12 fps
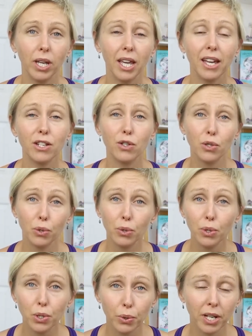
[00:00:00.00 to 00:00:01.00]
can
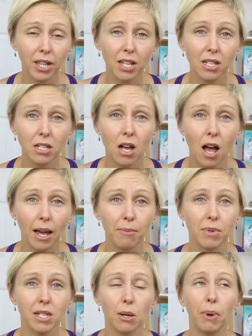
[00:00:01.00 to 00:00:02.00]
do during these
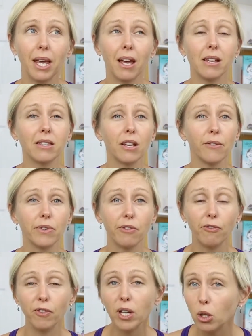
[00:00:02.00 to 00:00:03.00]
times to make ourselves
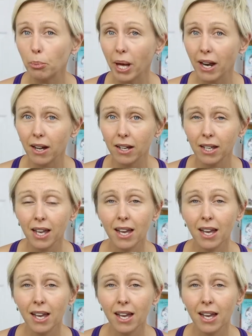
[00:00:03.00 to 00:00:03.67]
feel better,